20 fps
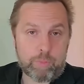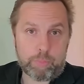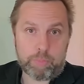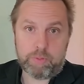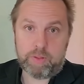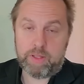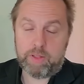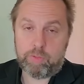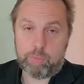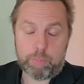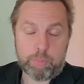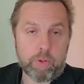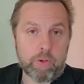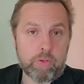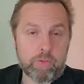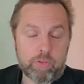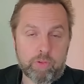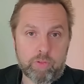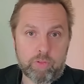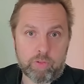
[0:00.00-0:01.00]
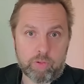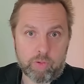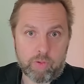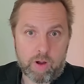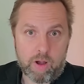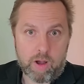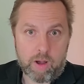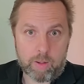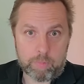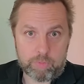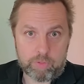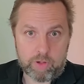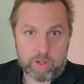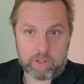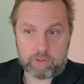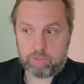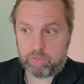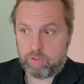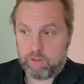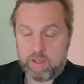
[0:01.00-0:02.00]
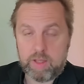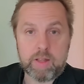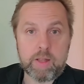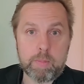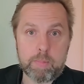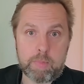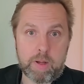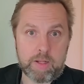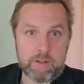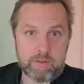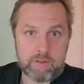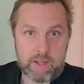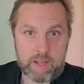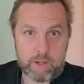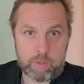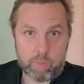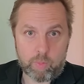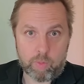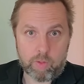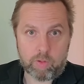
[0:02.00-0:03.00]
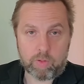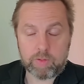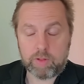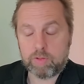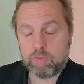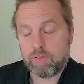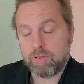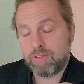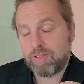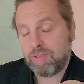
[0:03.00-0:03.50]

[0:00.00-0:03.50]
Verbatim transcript: the content I can't share on big tech and give you the